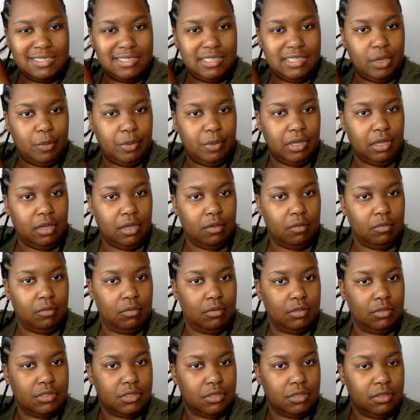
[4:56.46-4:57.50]
There we go.
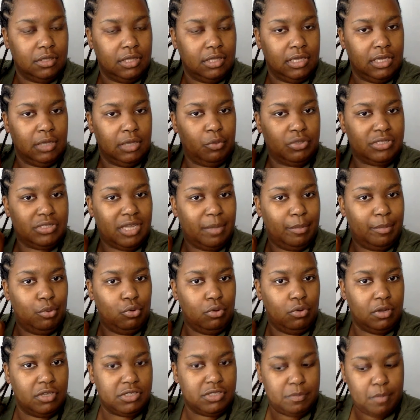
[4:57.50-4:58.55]
So then once I
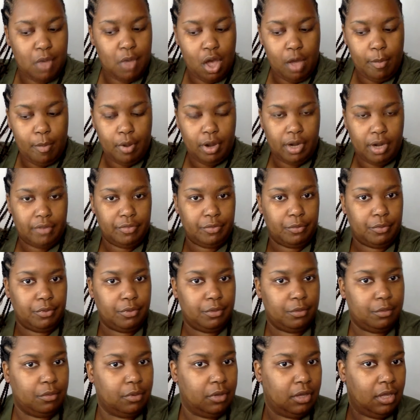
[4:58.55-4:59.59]
pull a small part
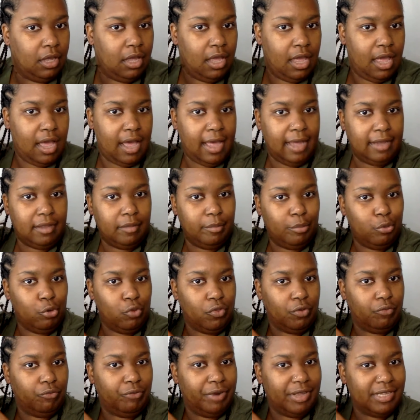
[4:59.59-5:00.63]
through, I can pull
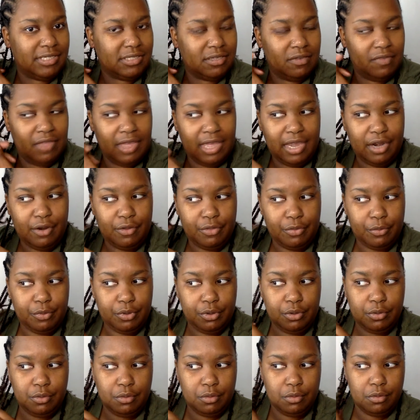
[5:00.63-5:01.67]
the rest of the hair
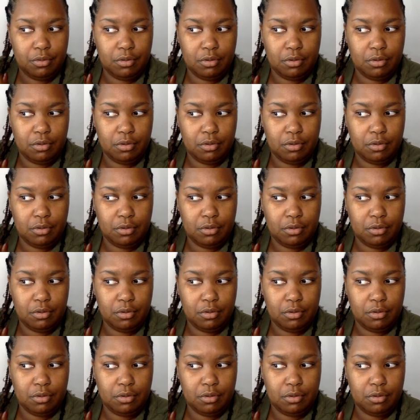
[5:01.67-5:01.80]
through